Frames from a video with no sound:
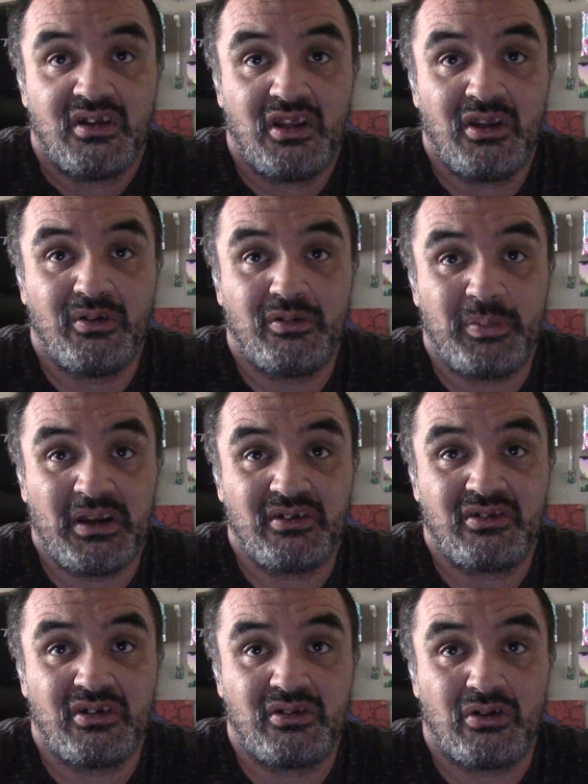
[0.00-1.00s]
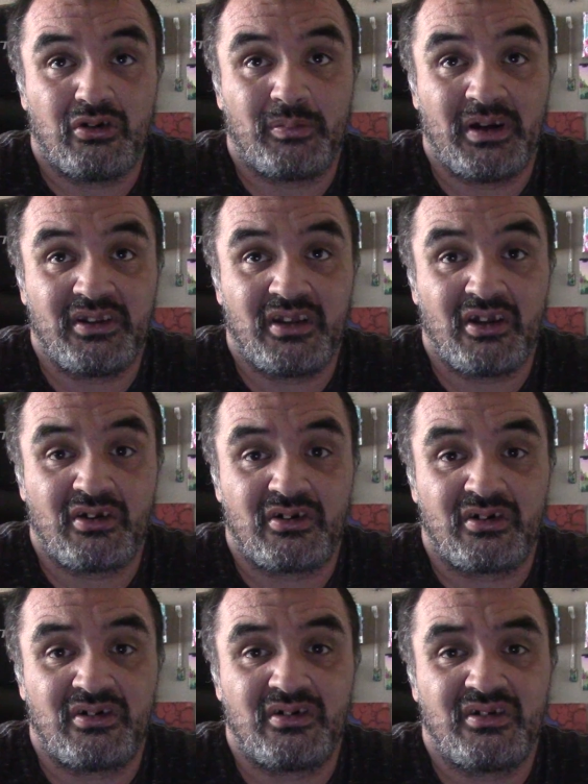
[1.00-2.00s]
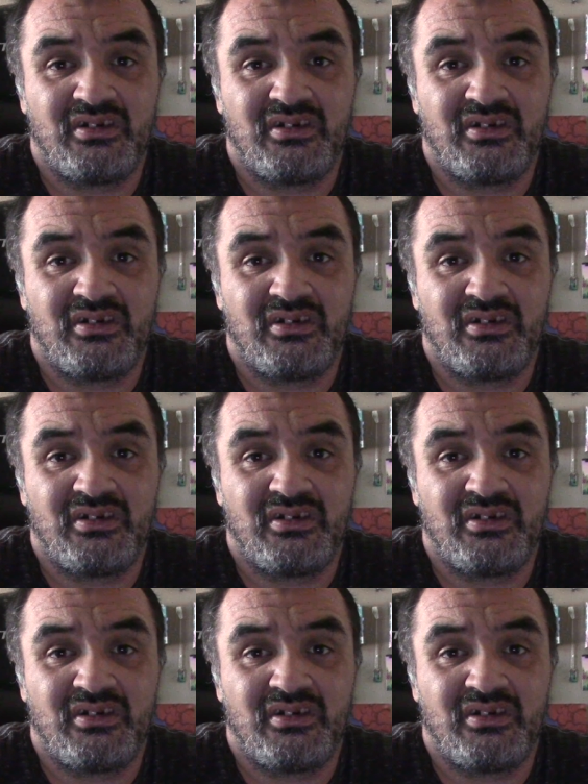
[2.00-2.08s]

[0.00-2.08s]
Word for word: he was basically told by the editor,